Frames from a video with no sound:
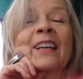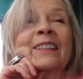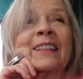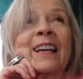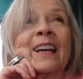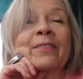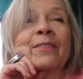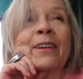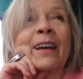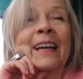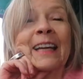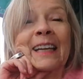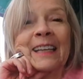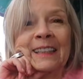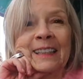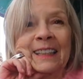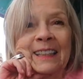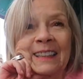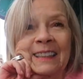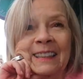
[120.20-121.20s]
House Cafe,
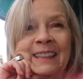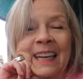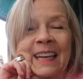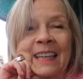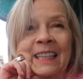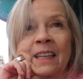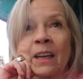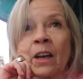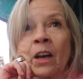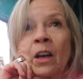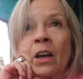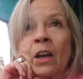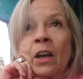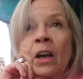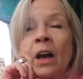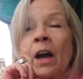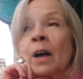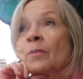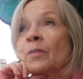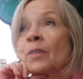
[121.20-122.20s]
and he said,
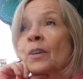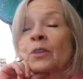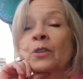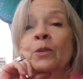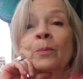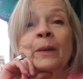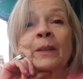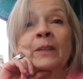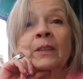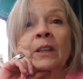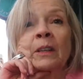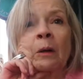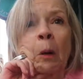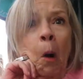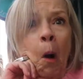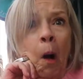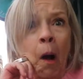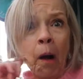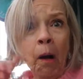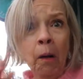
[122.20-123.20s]
I'm far too busy.
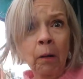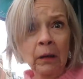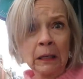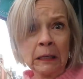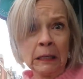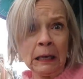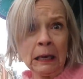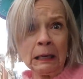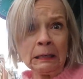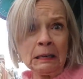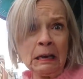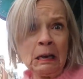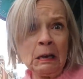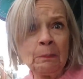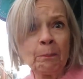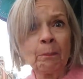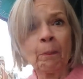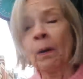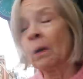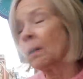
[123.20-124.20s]
Get
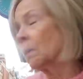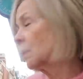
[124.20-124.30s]
him.